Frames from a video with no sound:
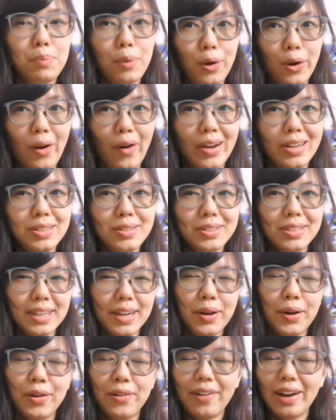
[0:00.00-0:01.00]
Point to the
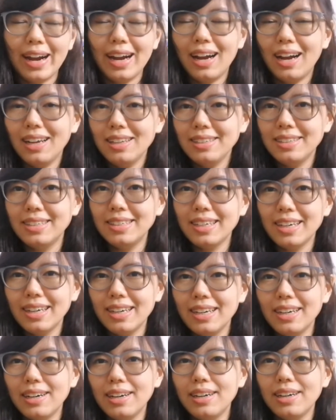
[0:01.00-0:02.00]
correct
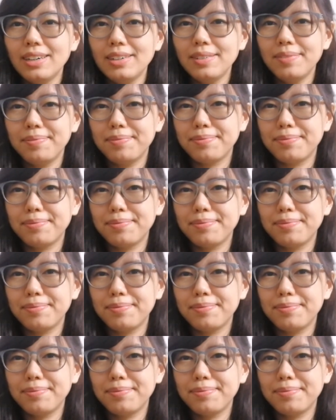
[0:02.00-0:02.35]
answer.